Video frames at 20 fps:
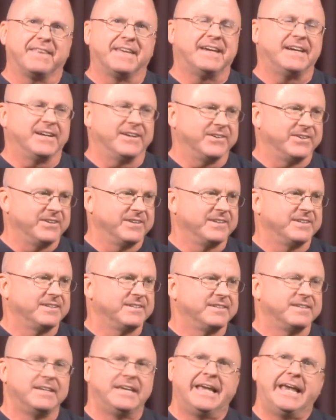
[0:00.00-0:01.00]
there.
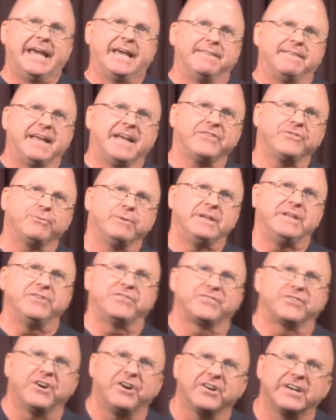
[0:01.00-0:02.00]
And that's what
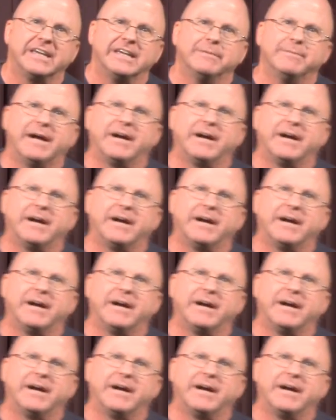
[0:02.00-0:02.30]
he's talking